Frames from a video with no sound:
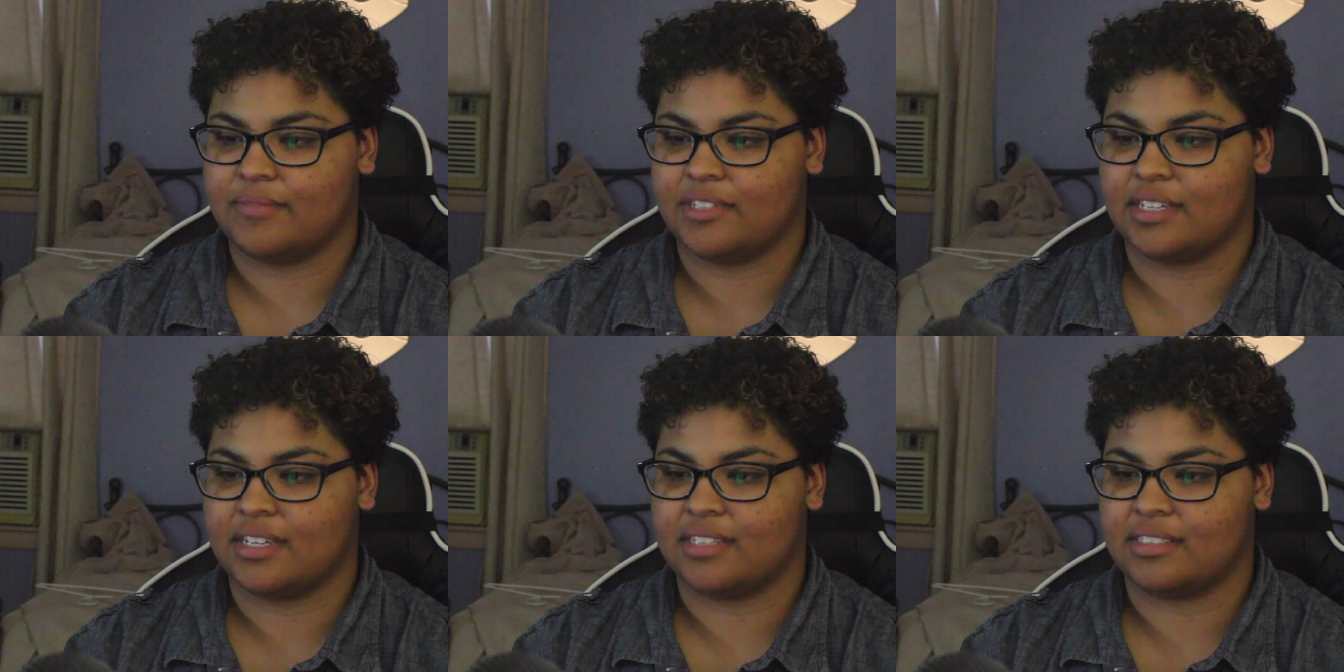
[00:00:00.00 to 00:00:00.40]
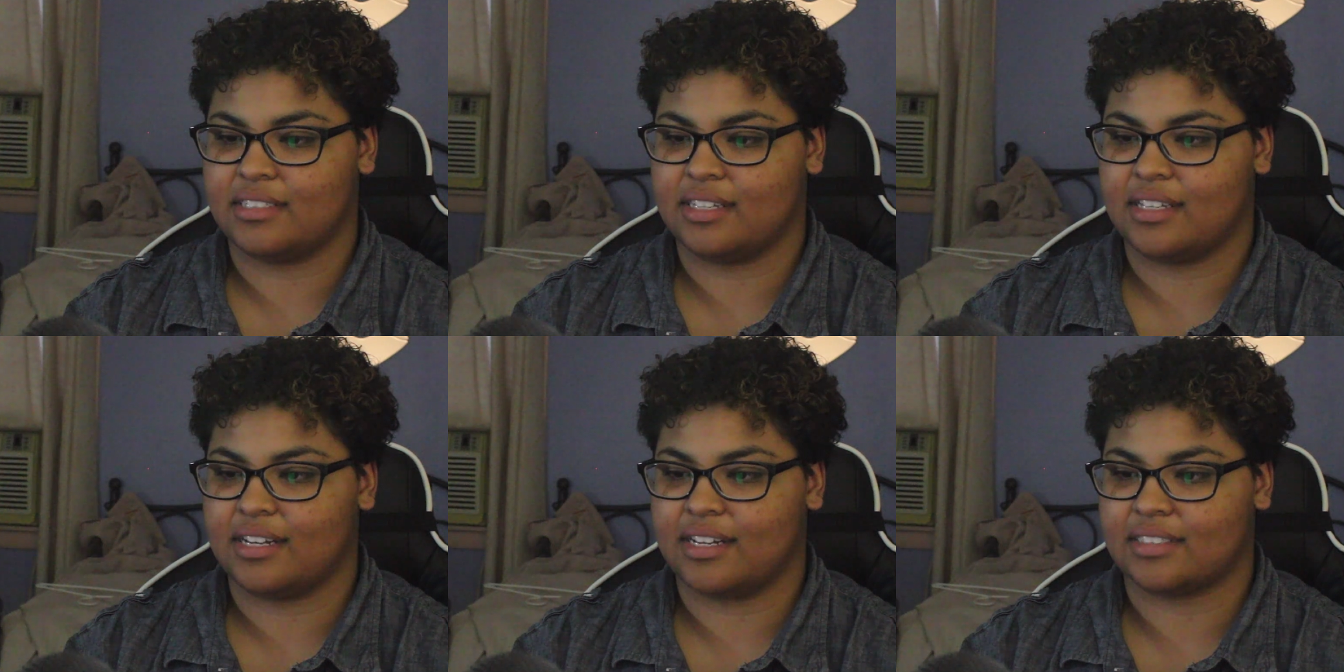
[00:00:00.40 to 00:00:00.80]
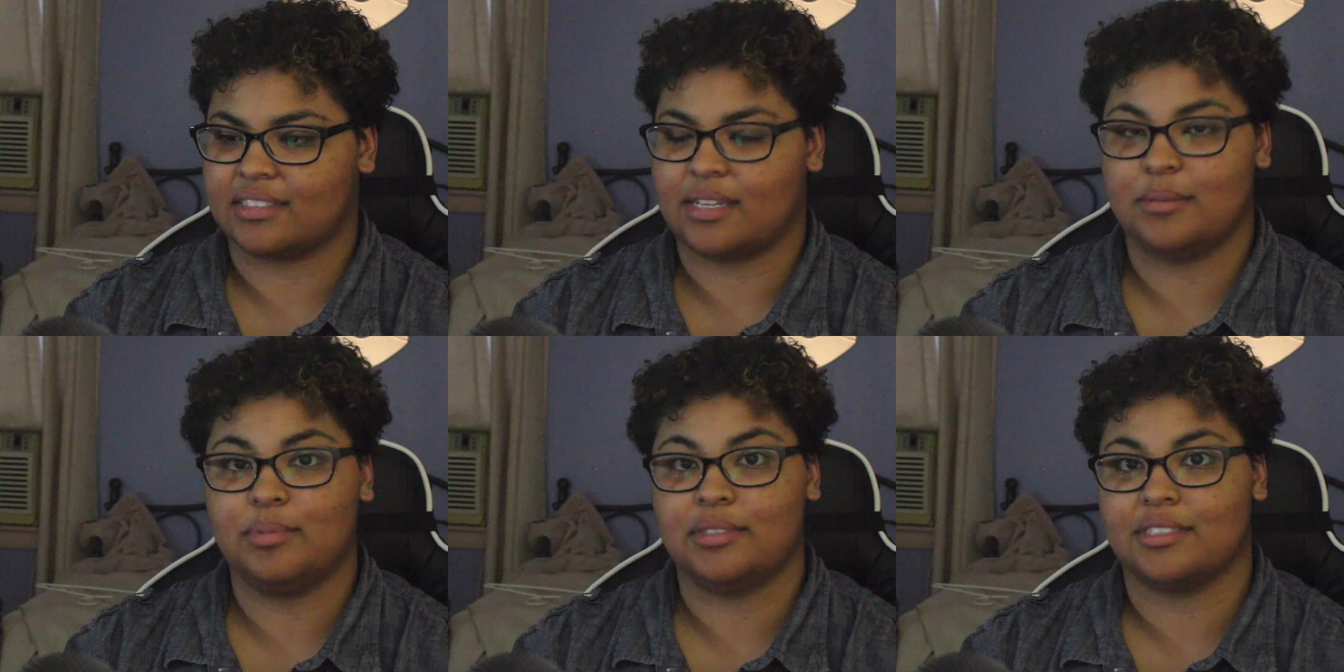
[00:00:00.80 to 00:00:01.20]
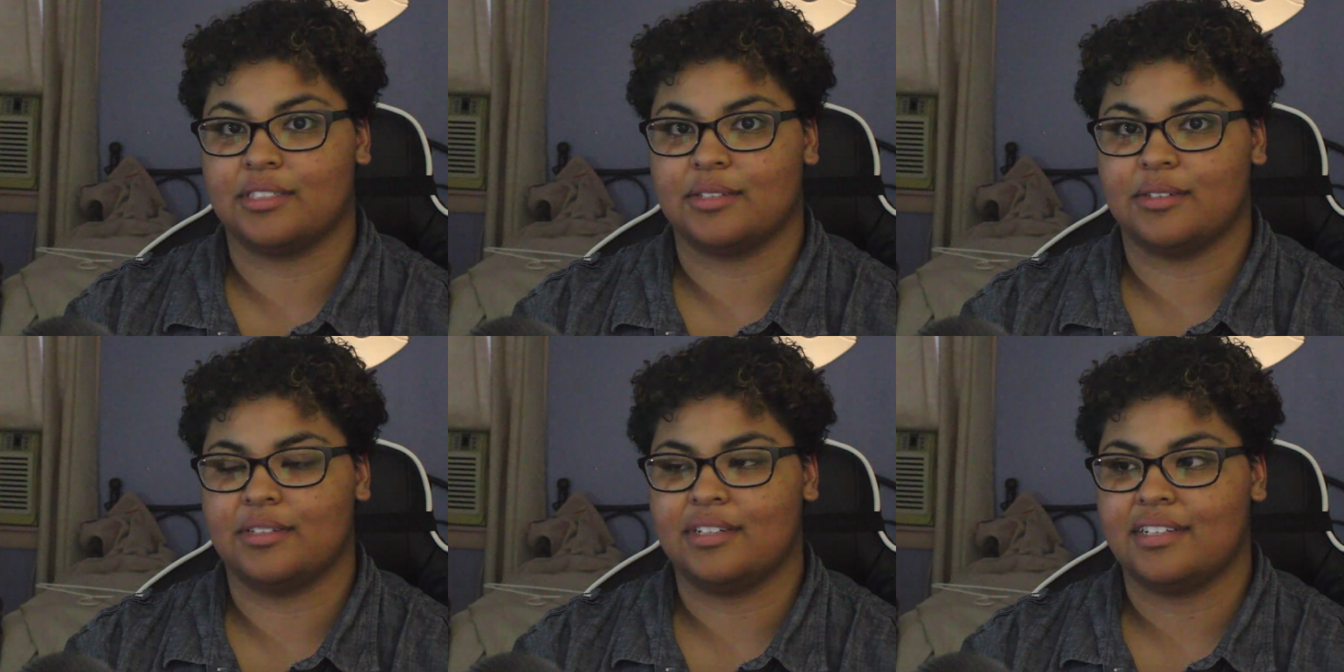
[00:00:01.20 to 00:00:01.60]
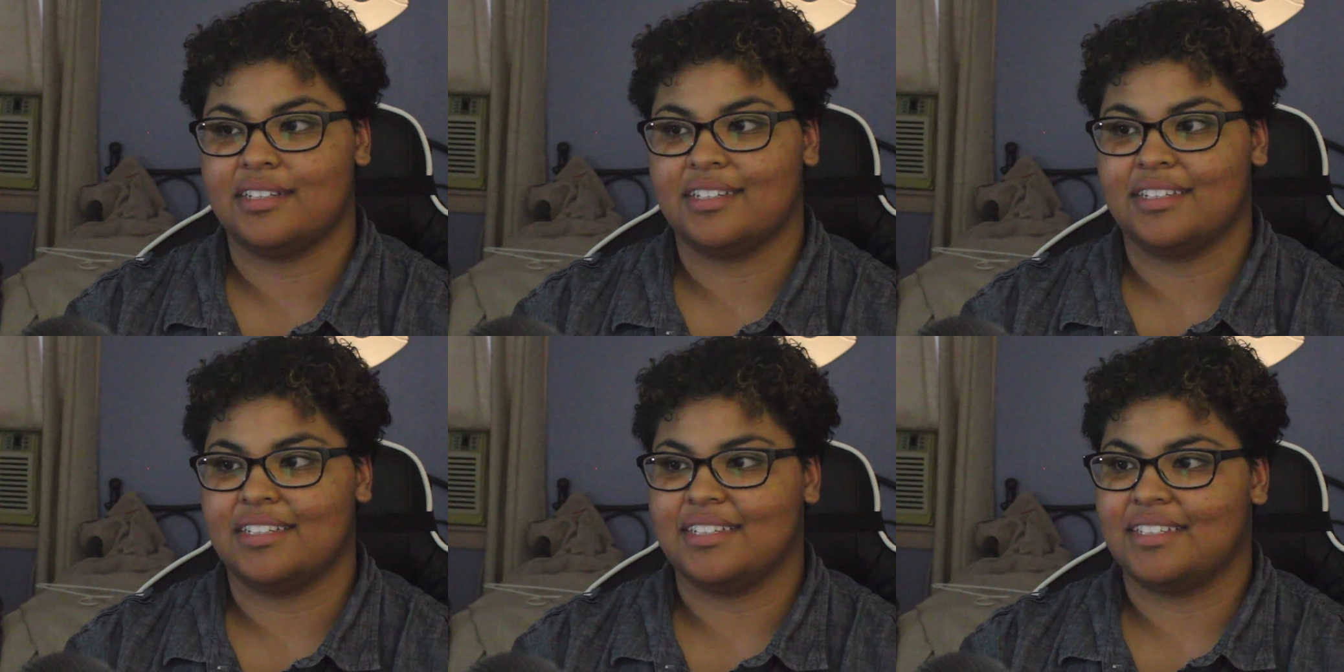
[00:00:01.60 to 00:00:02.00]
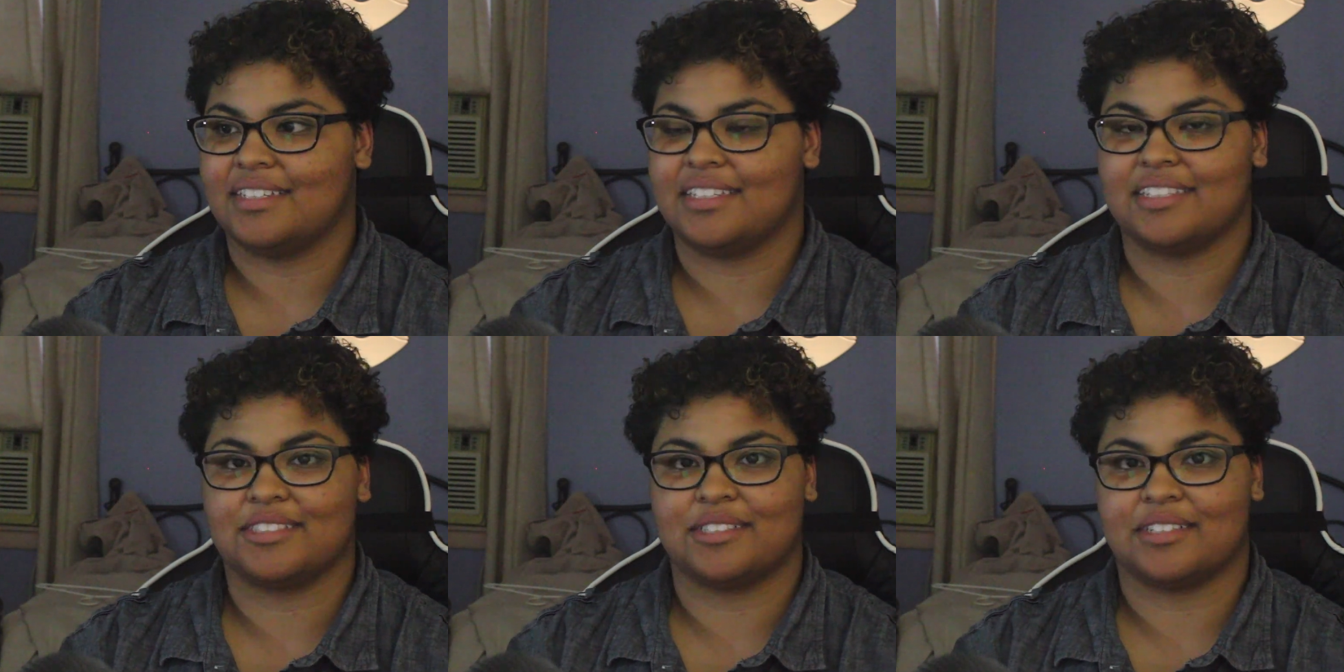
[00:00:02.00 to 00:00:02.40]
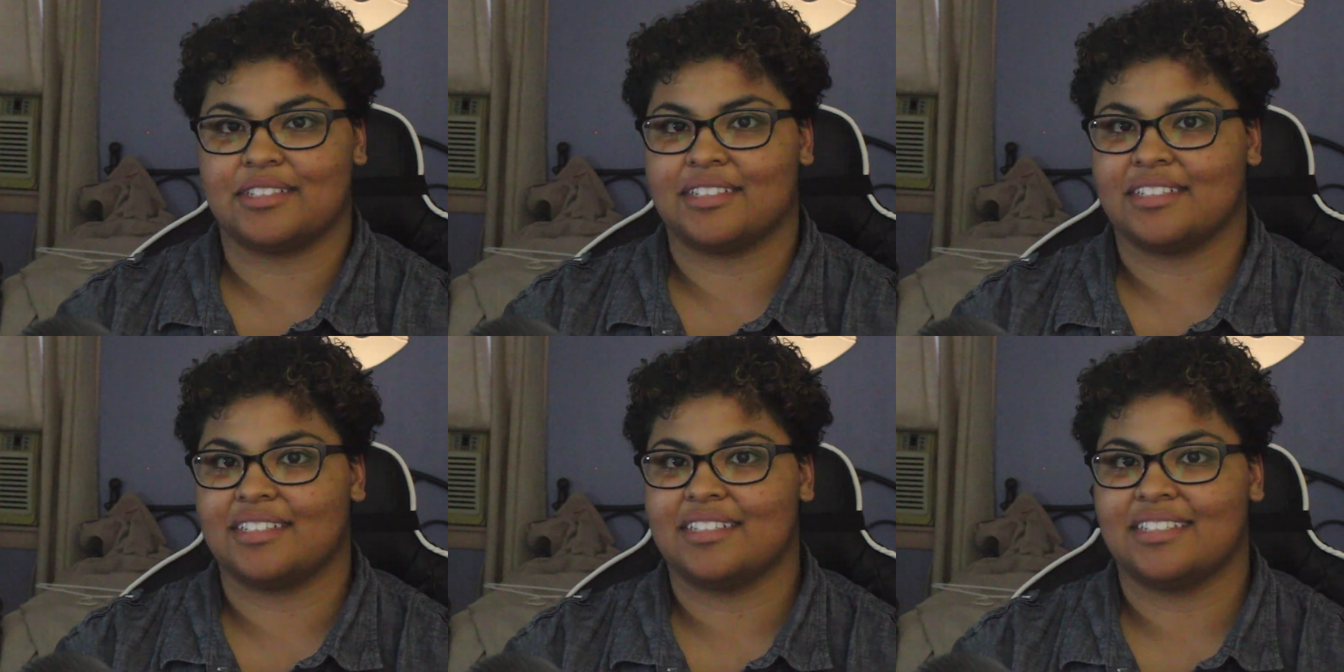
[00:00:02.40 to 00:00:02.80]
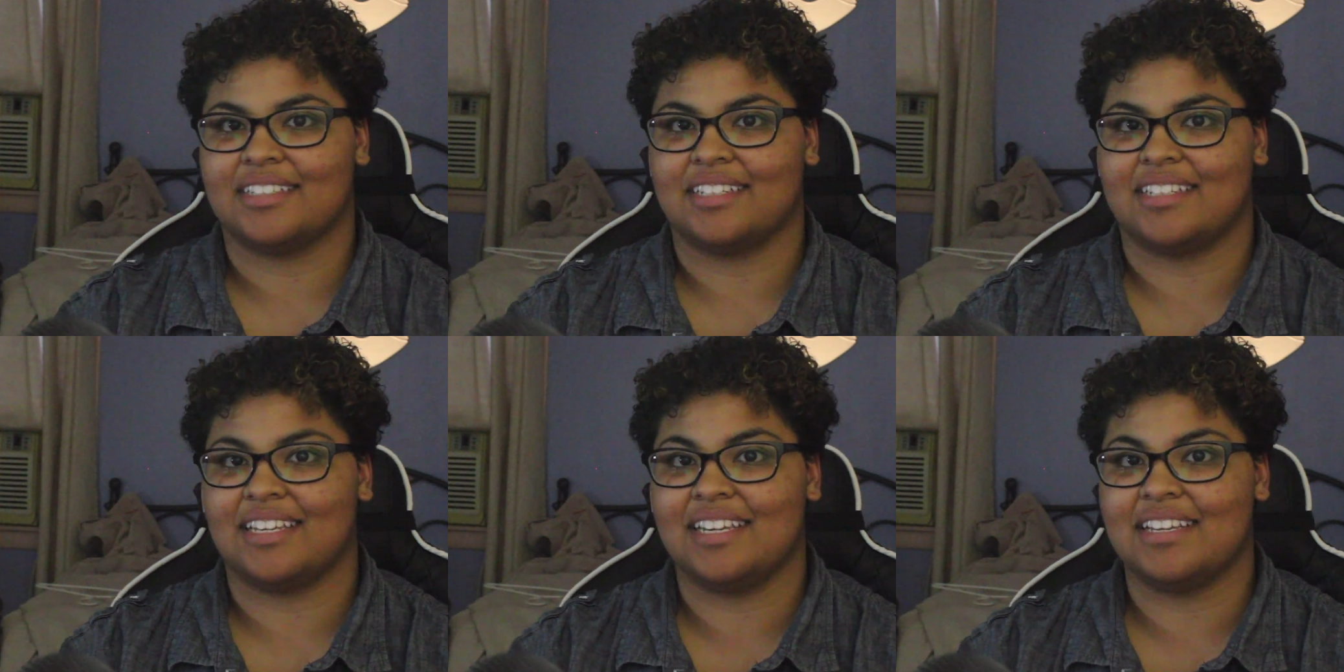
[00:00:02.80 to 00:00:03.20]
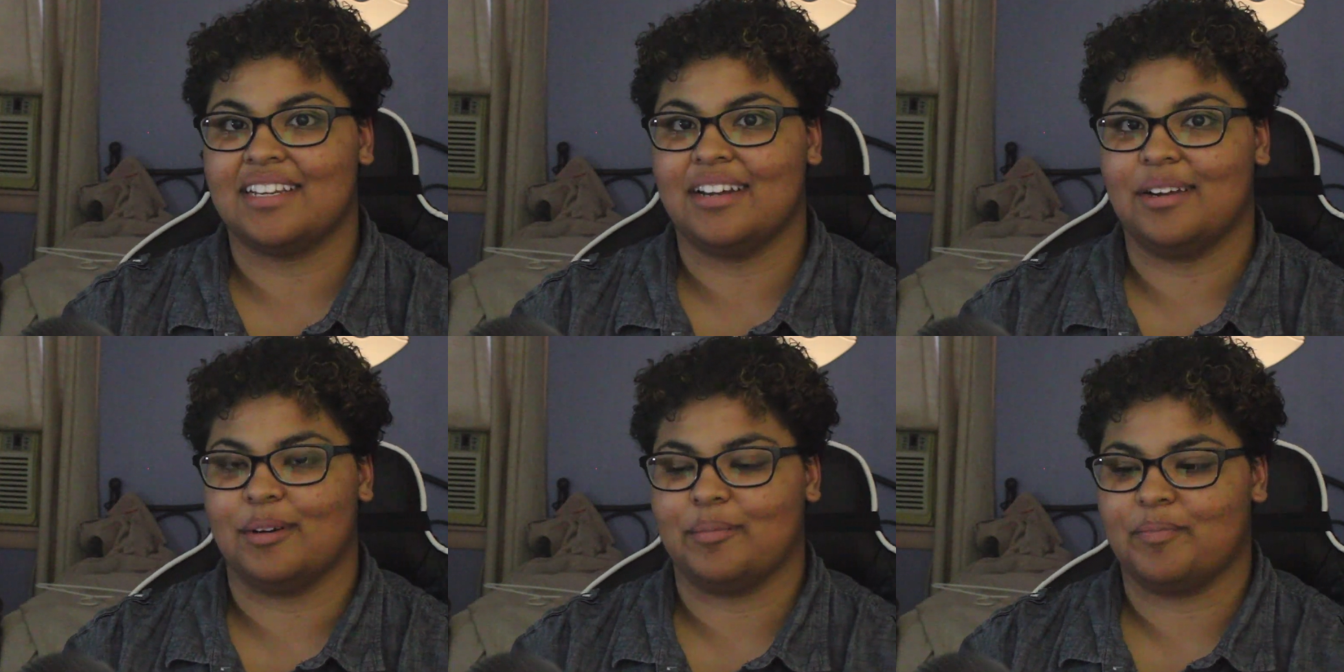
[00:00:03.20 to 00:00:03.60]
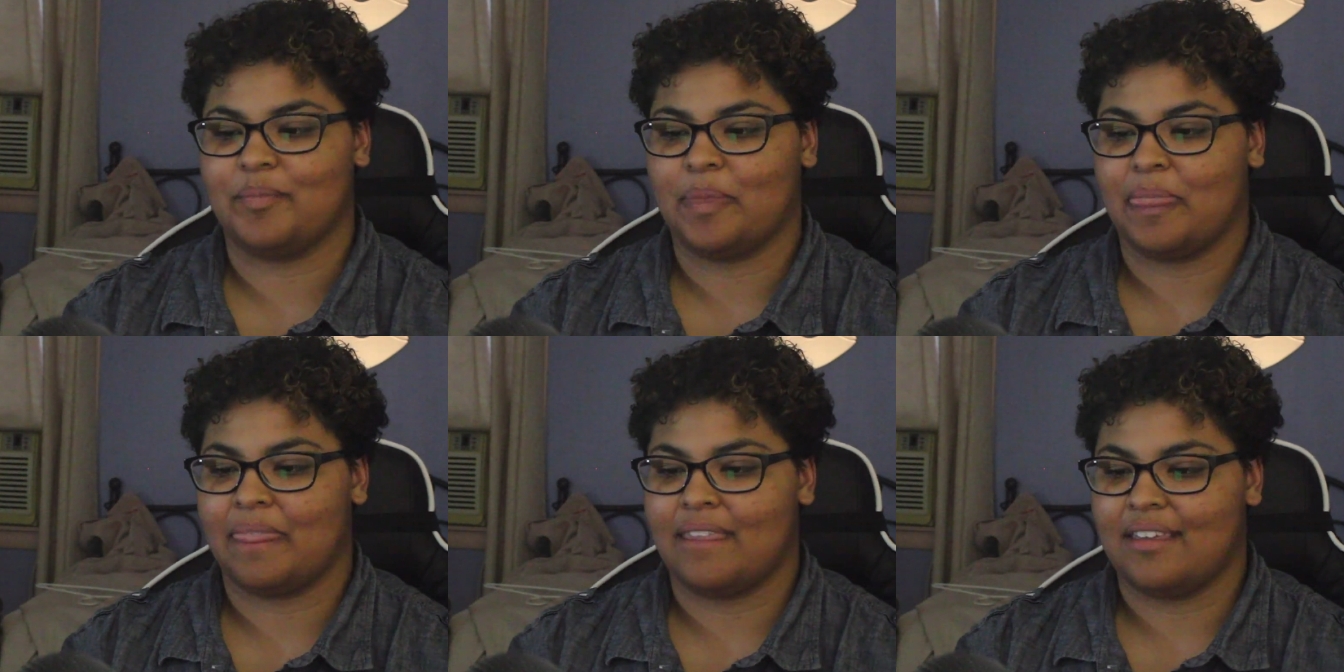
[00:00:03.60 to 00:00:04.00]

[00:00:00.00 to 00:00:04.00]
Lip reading: get into the next episode. Things are heating up.